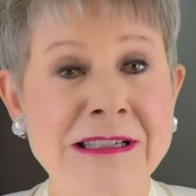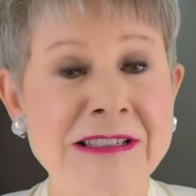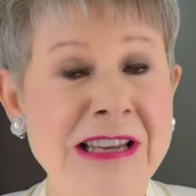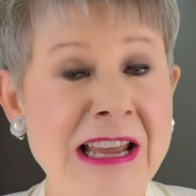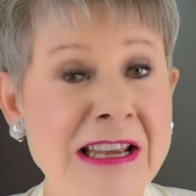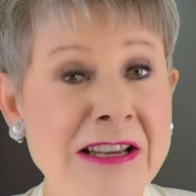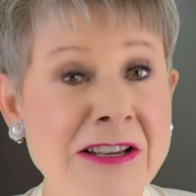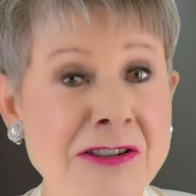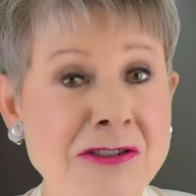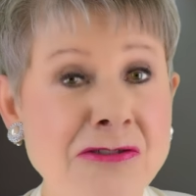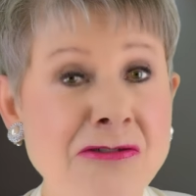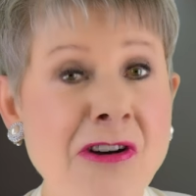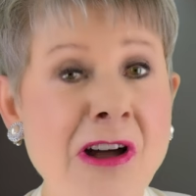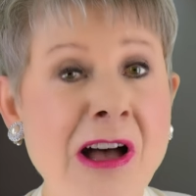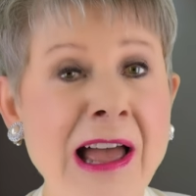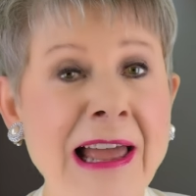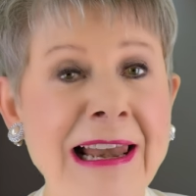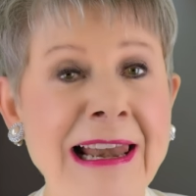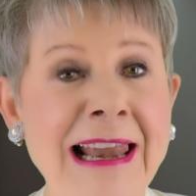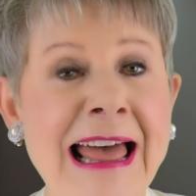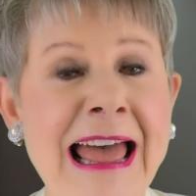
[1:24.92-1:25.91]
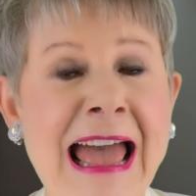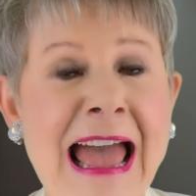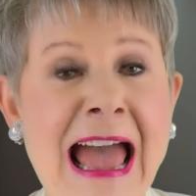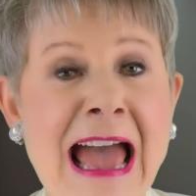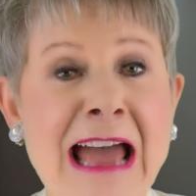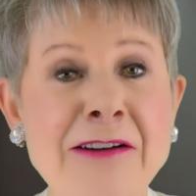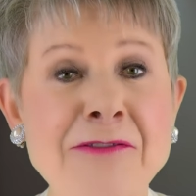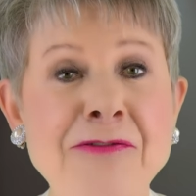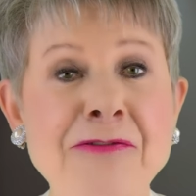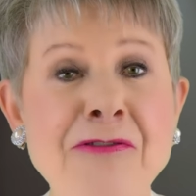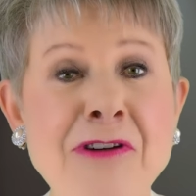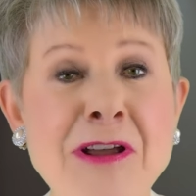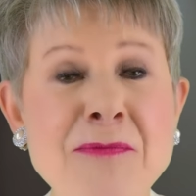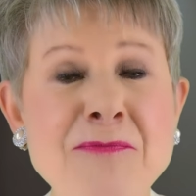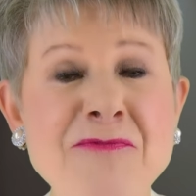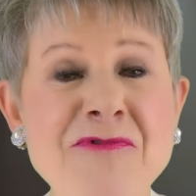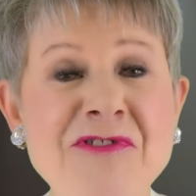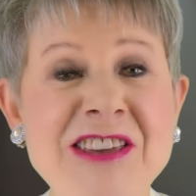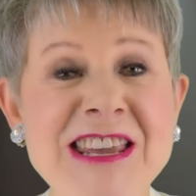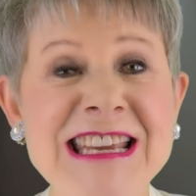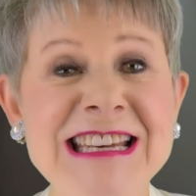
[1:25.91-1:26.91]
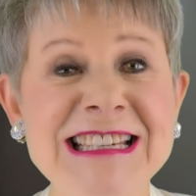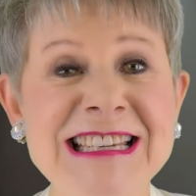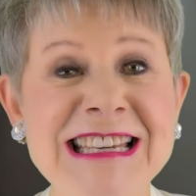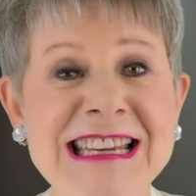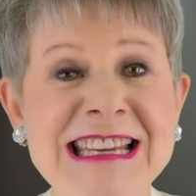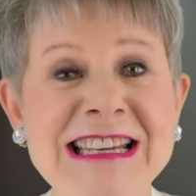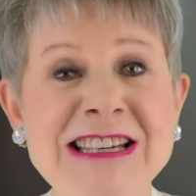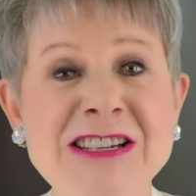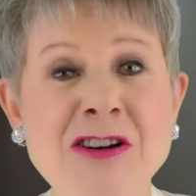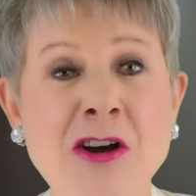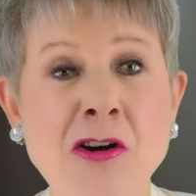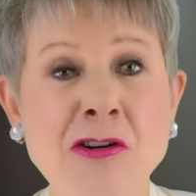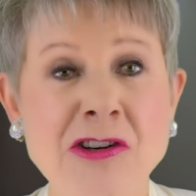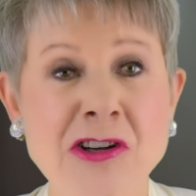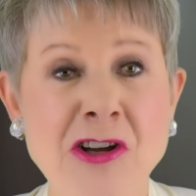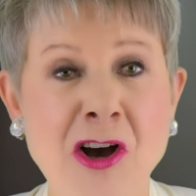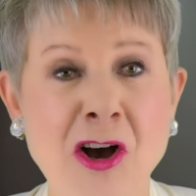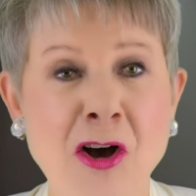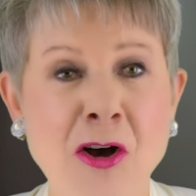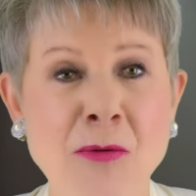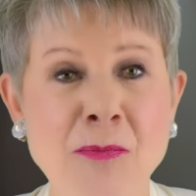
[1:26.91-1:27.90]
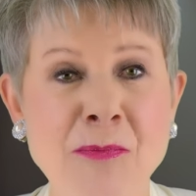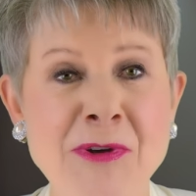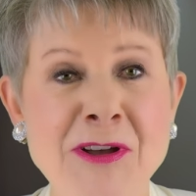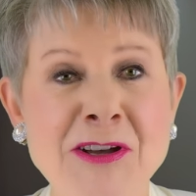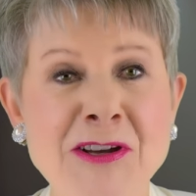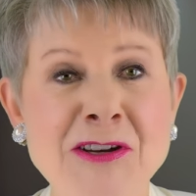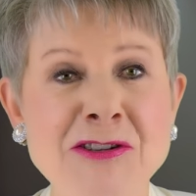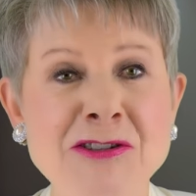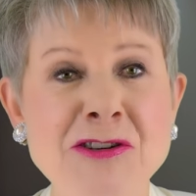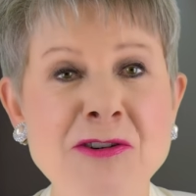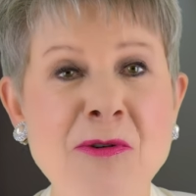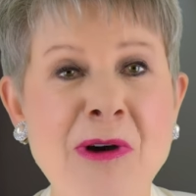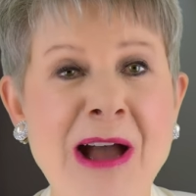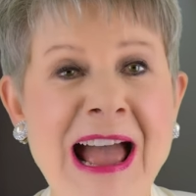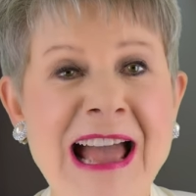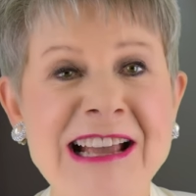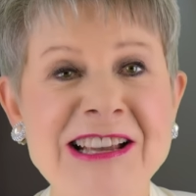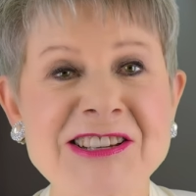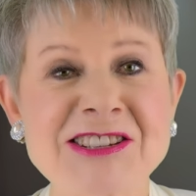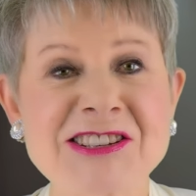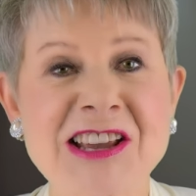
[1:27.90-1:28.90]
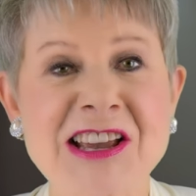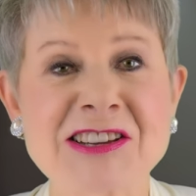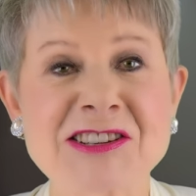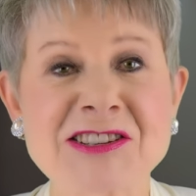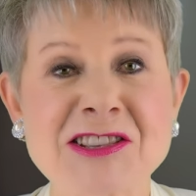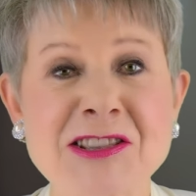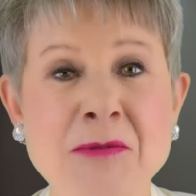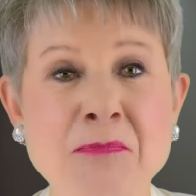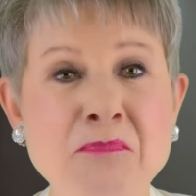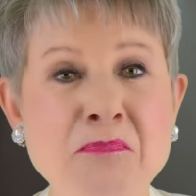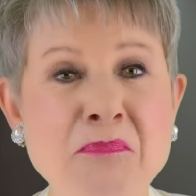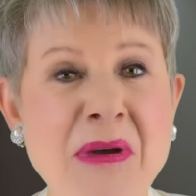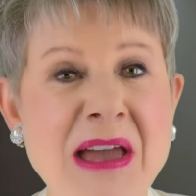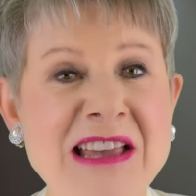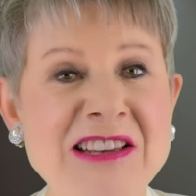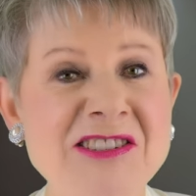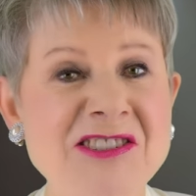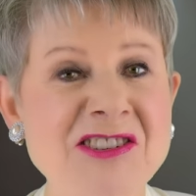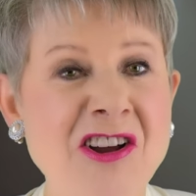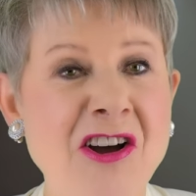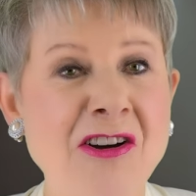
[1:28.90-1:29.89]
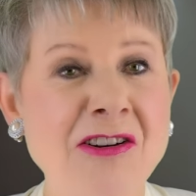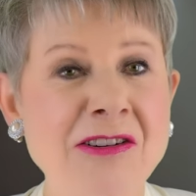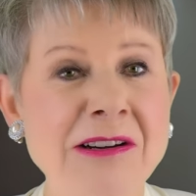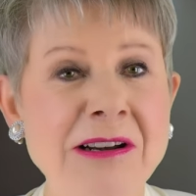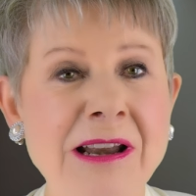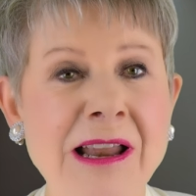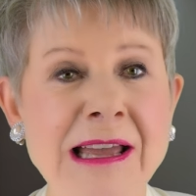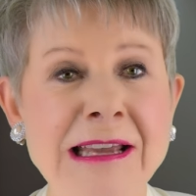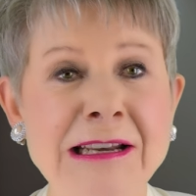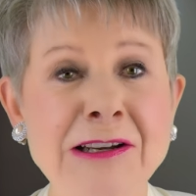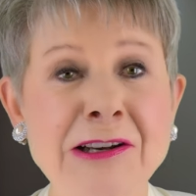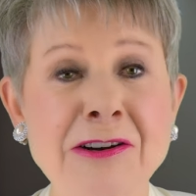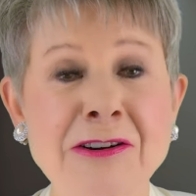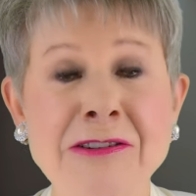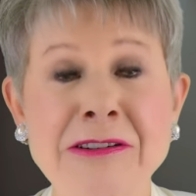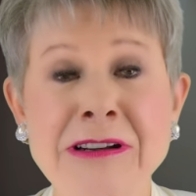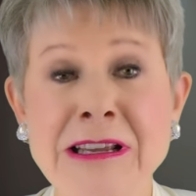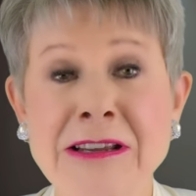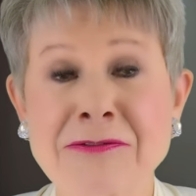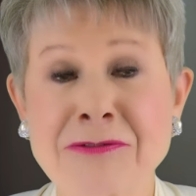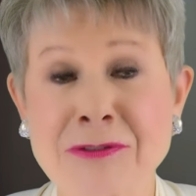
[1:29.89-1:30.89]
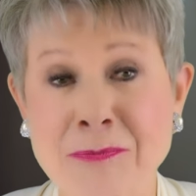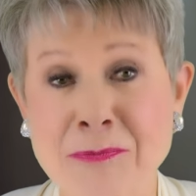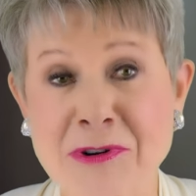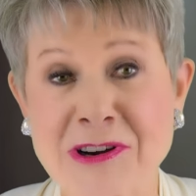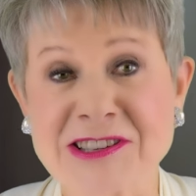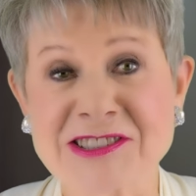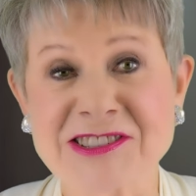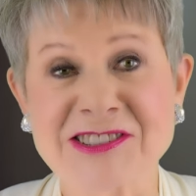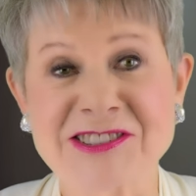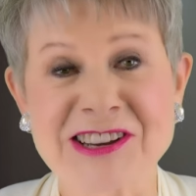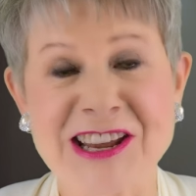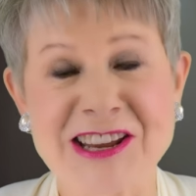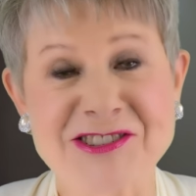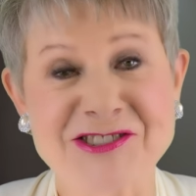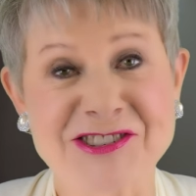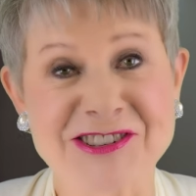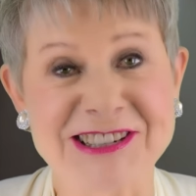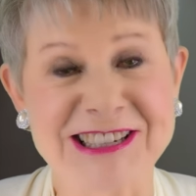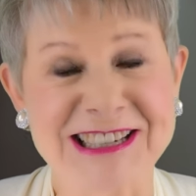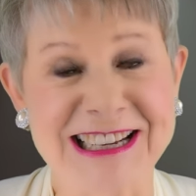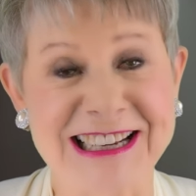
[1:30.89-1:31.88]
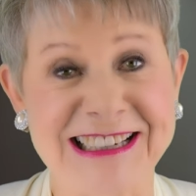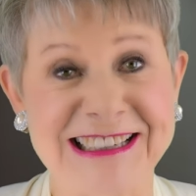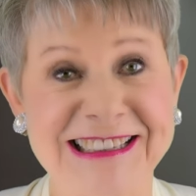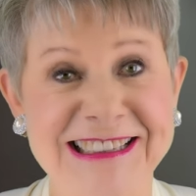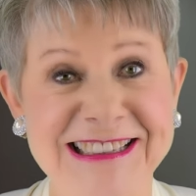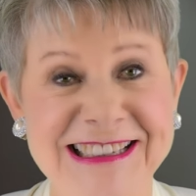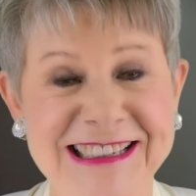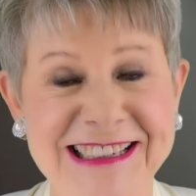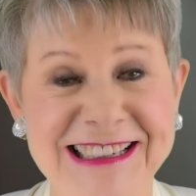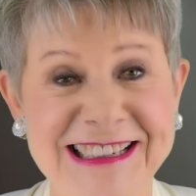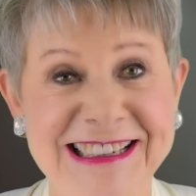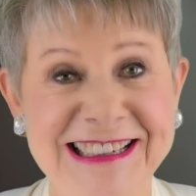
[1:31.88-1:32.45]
Take a trial at frippvt.com to access the best online learning for presentation skills.